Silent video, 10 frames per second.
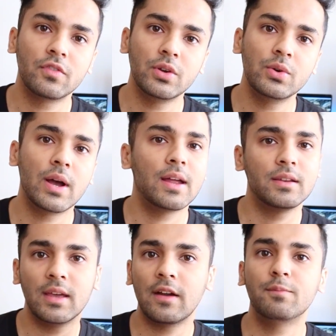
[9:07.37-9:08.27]
for you and
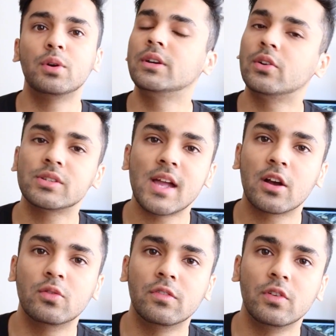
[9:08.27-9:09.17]
they have put it on
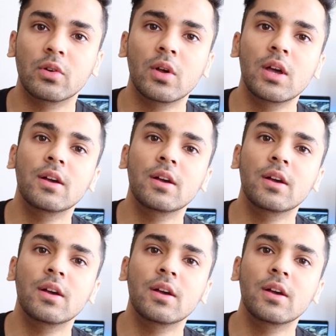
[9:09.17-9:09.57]
stack overflow